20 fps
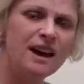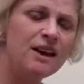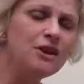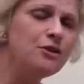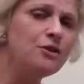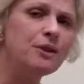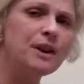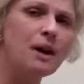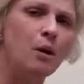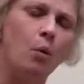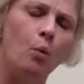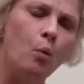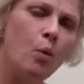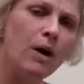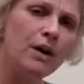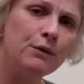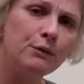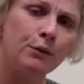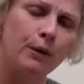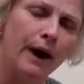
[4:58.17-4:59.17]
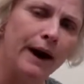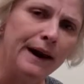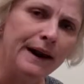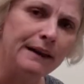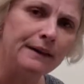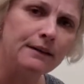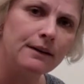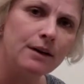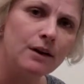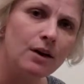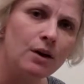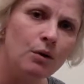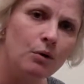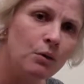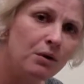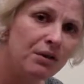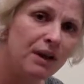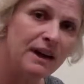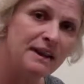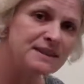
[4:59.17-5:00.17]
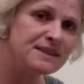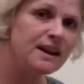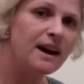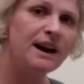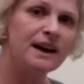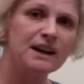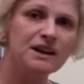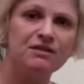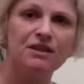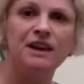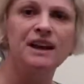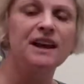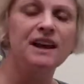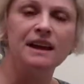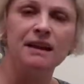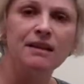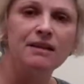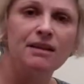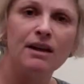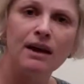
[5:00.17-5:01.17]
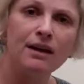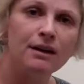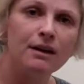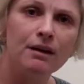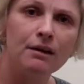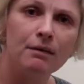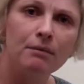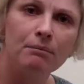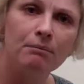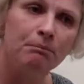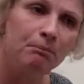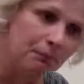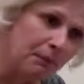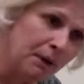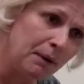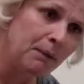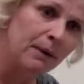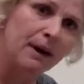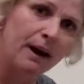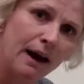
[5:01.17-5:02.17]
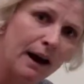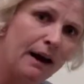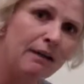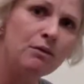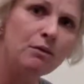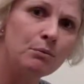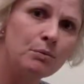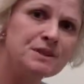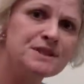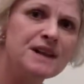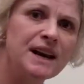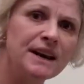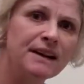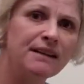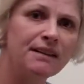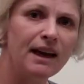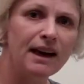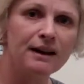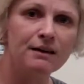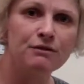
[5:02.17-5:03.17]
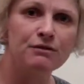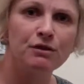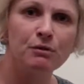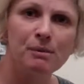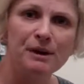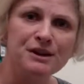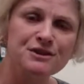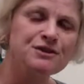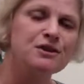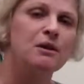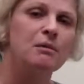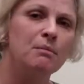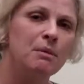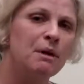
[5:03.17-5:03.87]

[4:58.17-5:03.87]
and you get 1 right. Well, that's kind of a key that maybe I haven't retained that information and